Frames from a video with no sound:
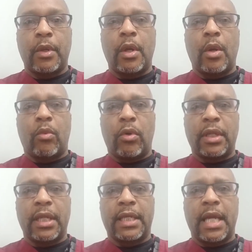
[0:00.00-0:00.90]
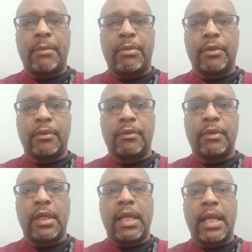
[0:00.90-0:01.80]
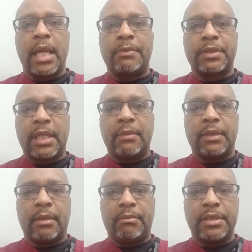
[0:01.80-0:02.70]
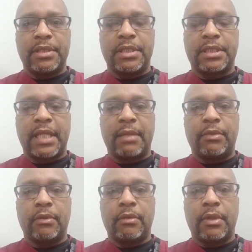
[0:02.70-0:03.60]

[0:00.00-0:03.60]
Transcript: Working capital helps keep the business stable